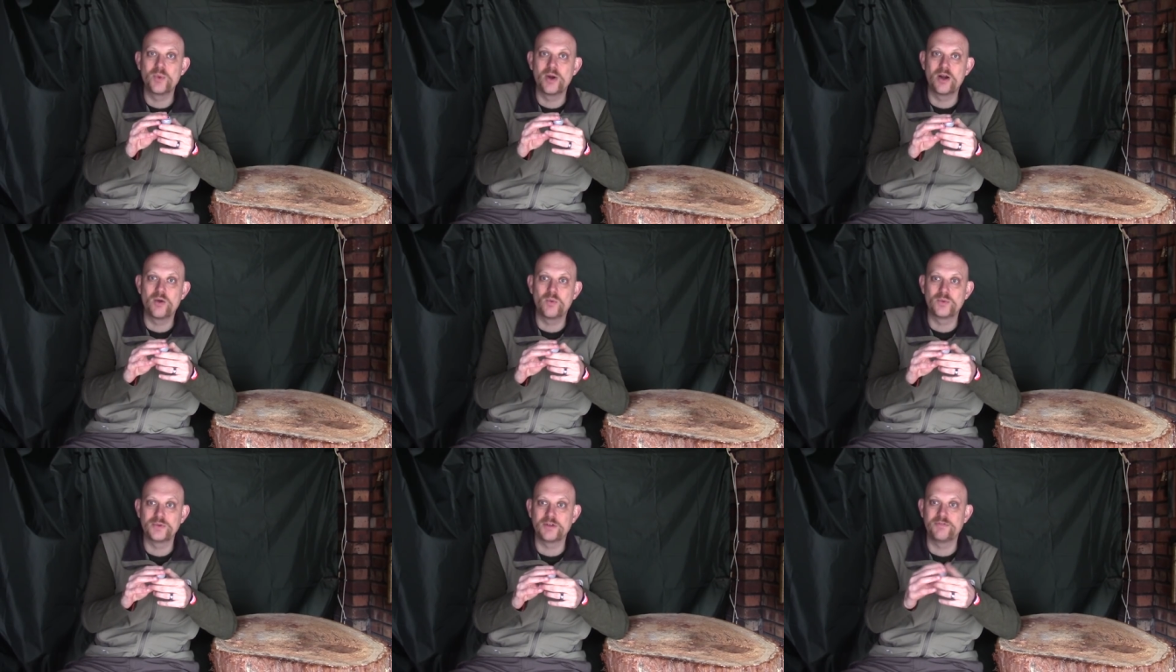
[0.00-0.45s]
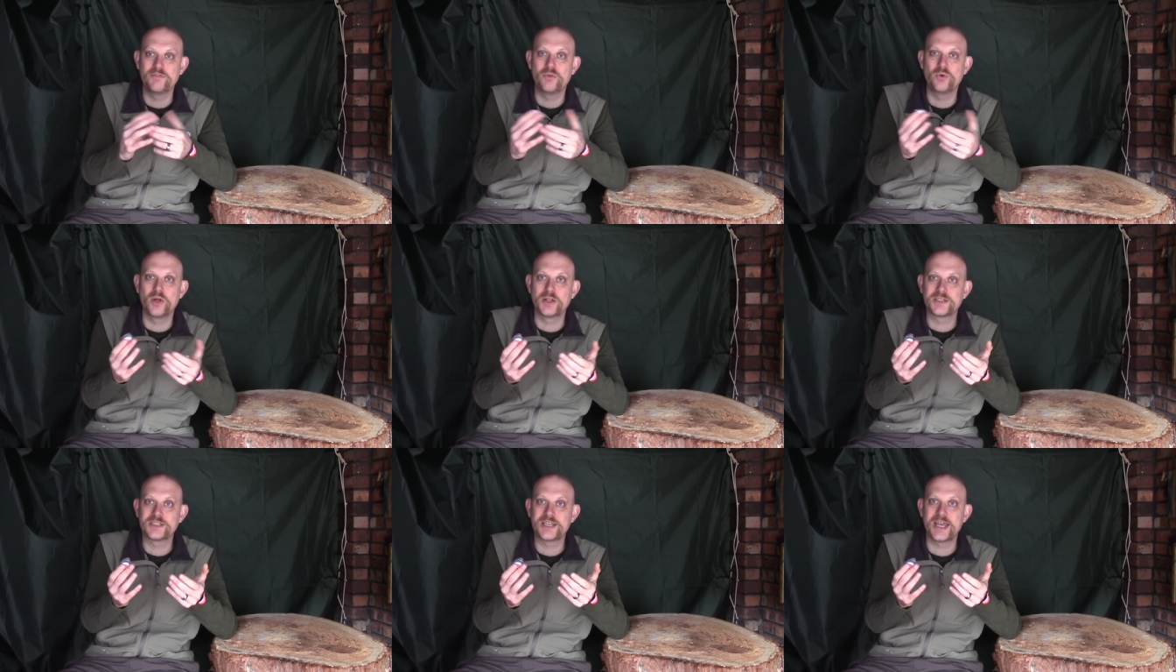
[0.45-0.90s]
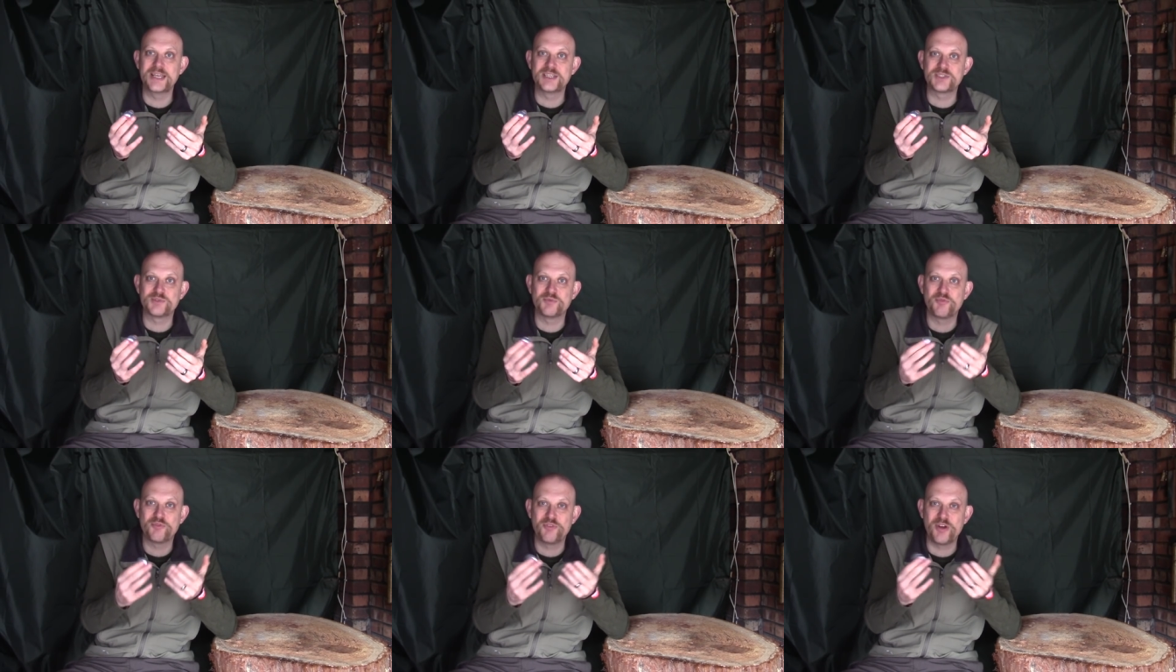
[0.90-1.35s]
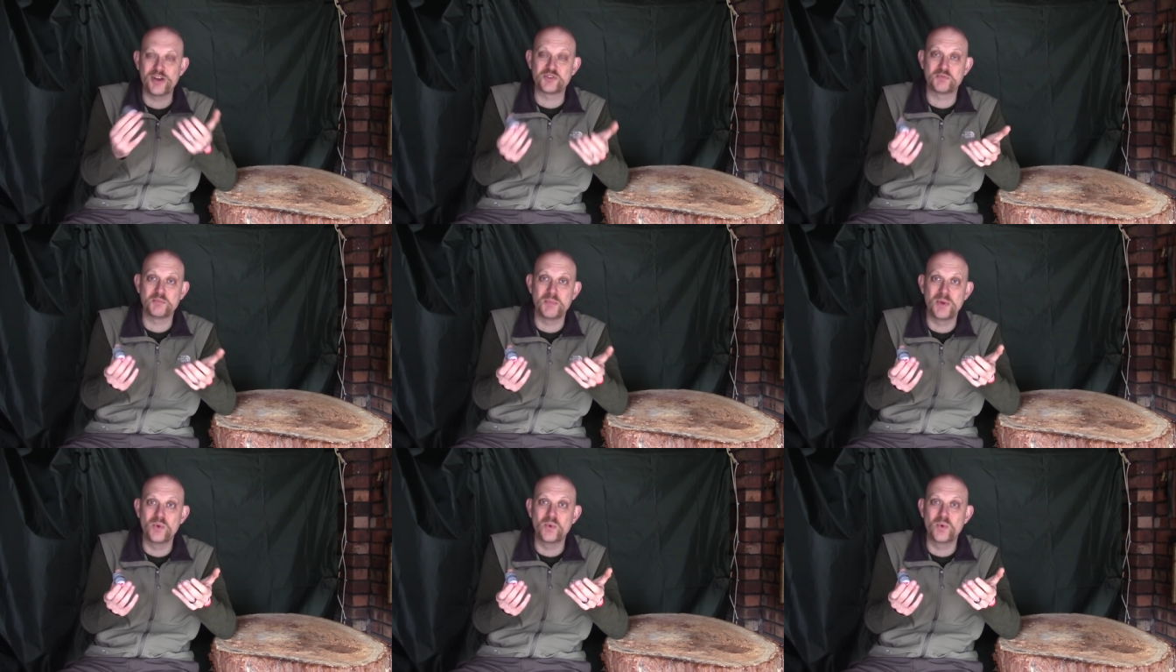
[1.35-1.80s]
where I, I thought I'd take some
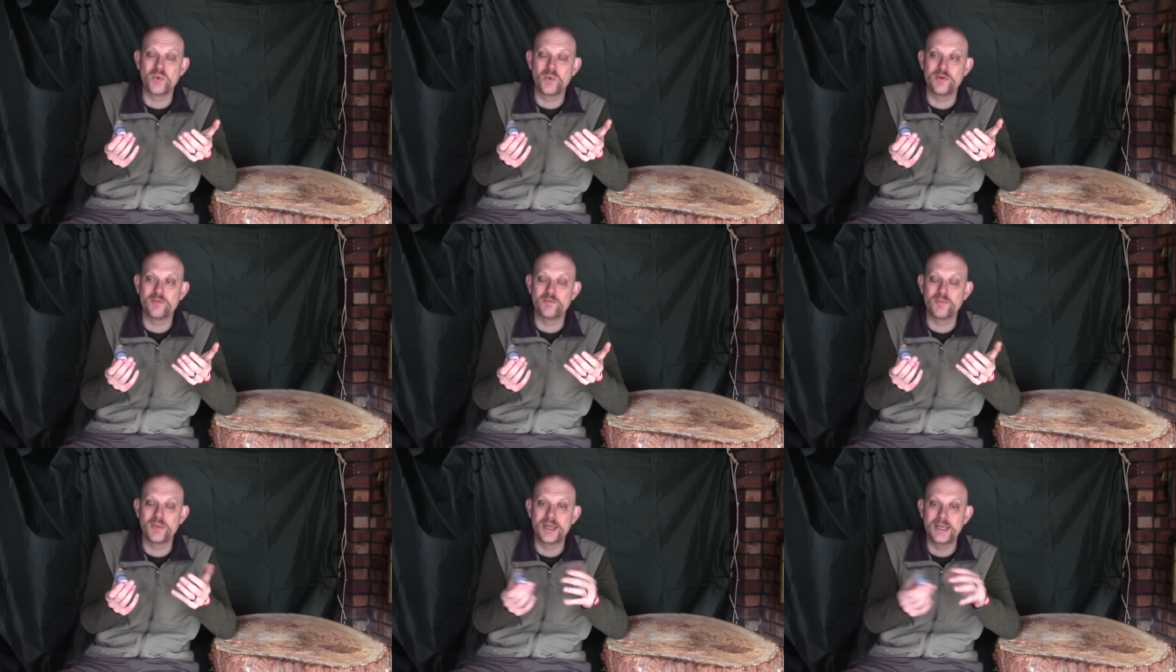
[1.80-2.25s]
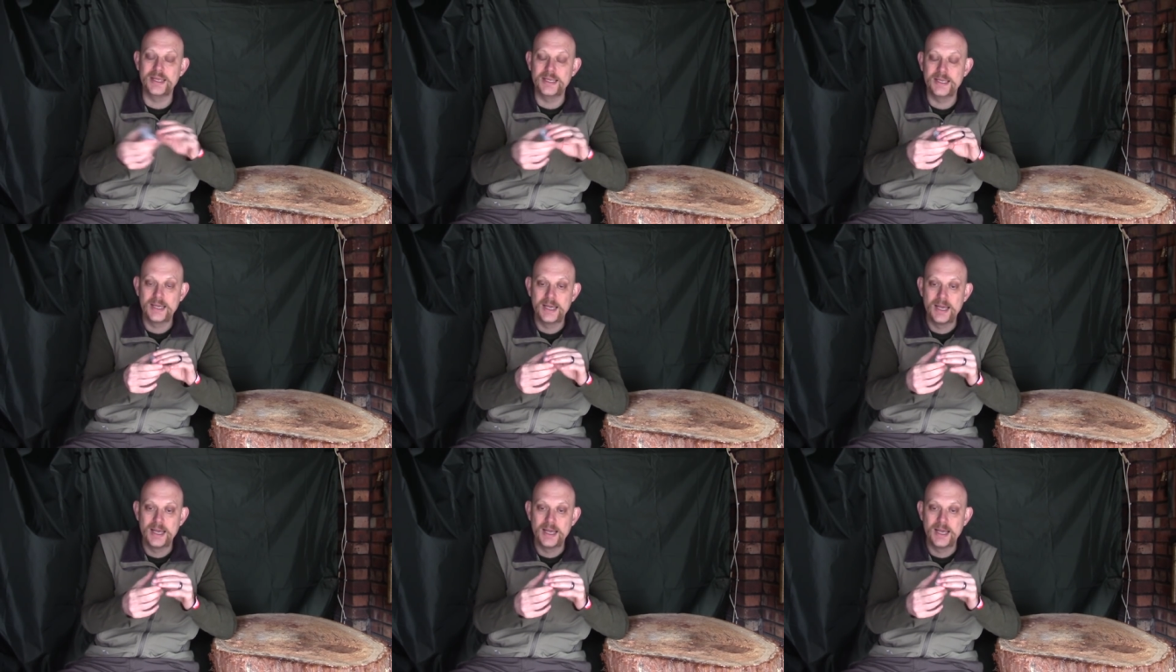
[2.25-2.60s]
fresh milk with me.